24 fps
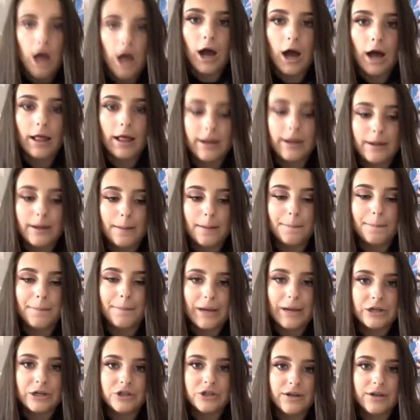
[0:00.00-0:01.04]
like a
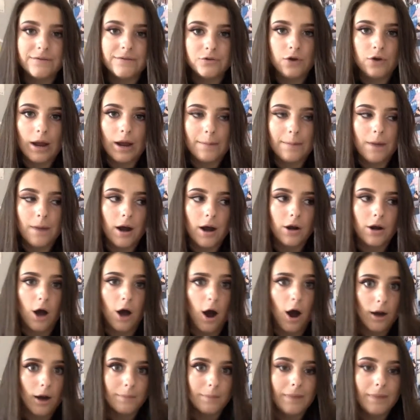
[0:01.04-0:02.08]
makeshift tripod
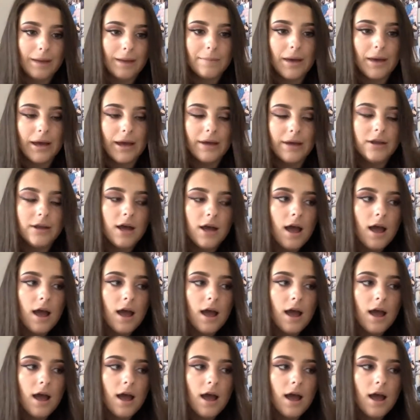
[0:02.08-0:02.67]
on my bed.